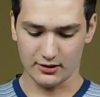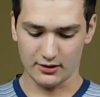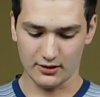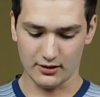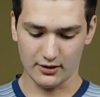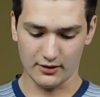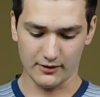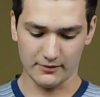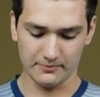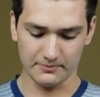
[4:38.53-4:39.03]

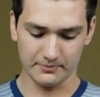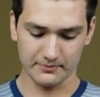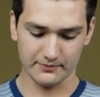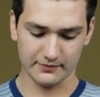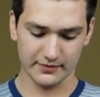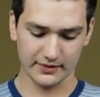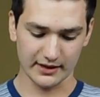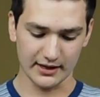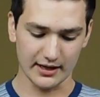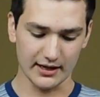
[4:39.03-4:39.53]
Um,
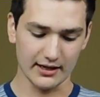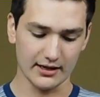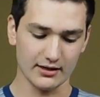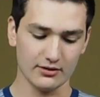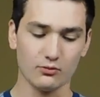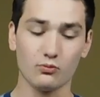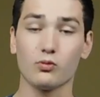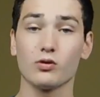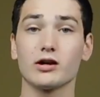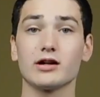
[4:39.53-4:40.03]

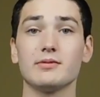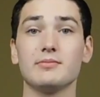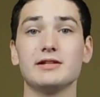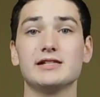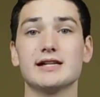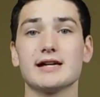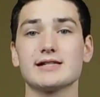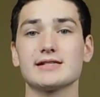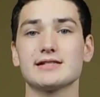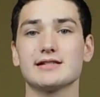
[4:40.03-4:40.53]
and we're going to be
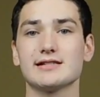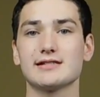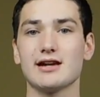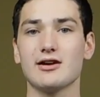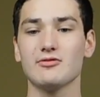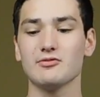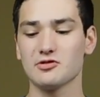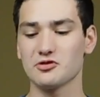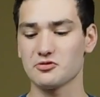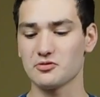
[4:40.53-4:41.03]
testing this
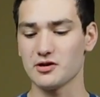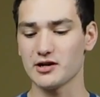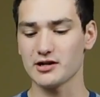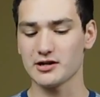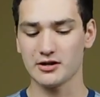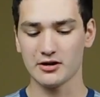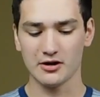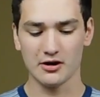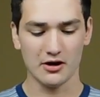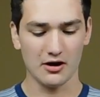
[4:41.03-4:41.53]
out real
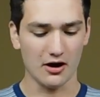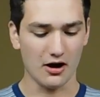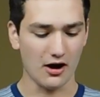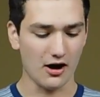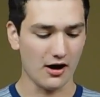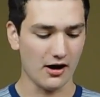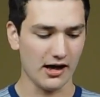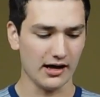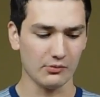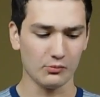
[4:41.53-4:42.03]
quick
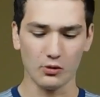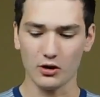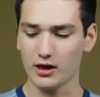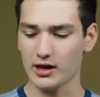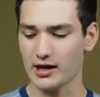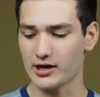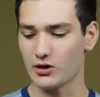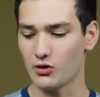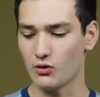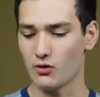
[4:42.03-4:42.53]
uh,
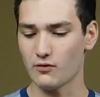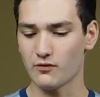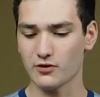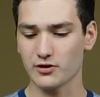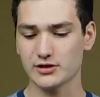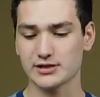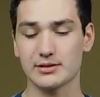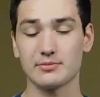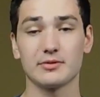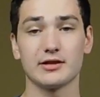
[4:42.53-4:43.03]
while I go
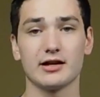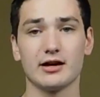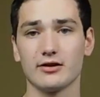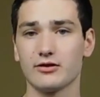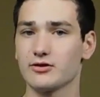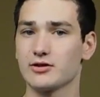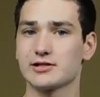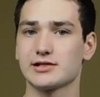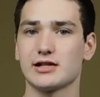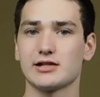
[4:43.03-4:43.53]
over some of the
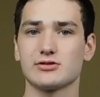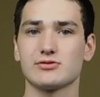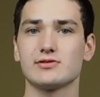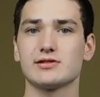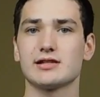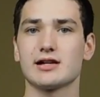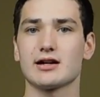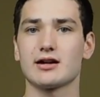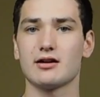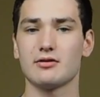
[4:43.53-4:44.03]
other
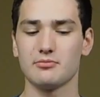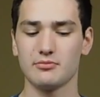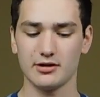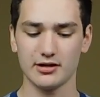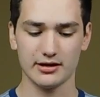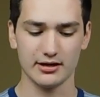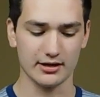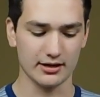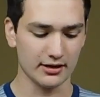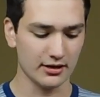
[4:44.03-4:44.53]
accessories that come
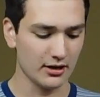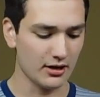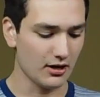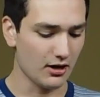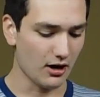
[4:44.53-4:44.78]
with it.